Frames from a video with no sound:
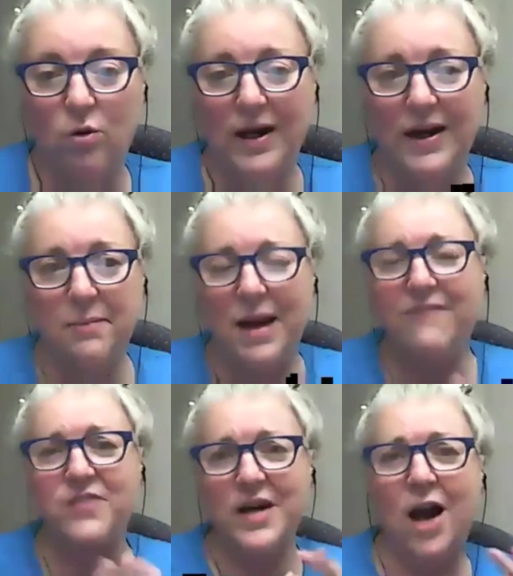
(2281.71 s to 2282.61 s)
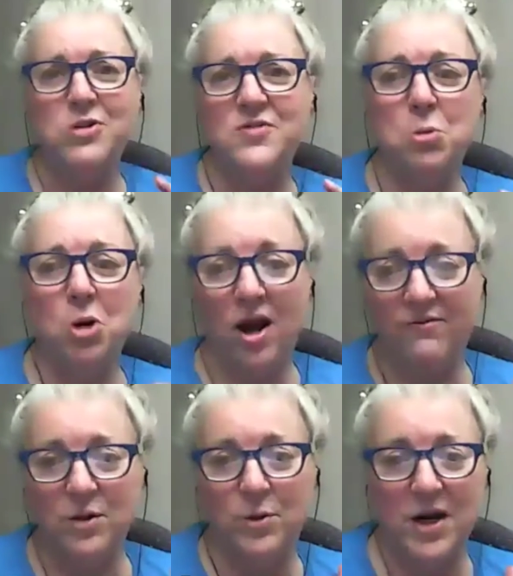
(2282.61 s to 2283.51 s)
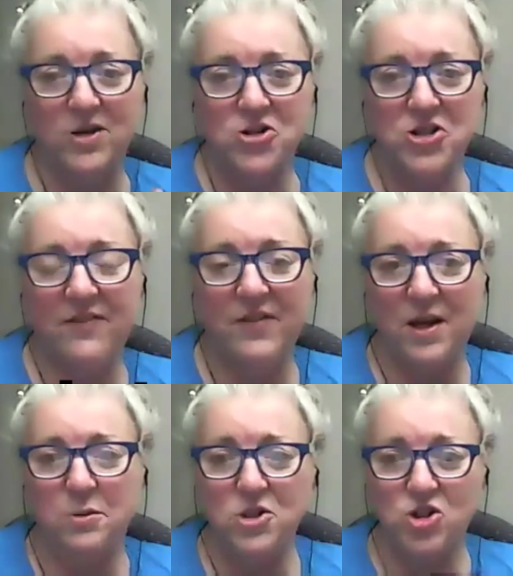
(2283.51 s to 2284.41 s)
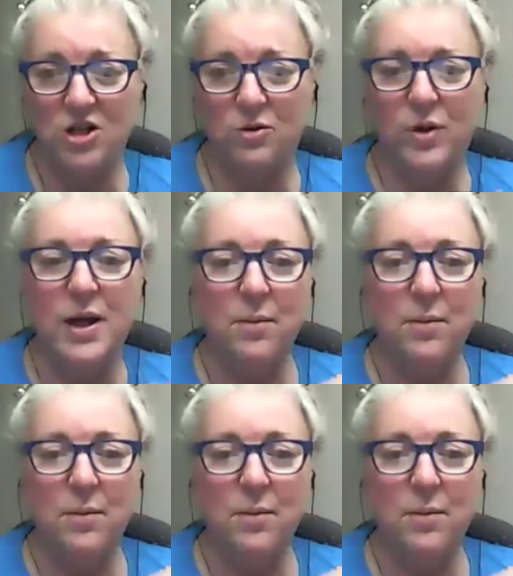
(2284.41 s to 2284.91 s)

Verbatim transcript: Yeah. Um, I feel I always feel more confident when I understand the language too,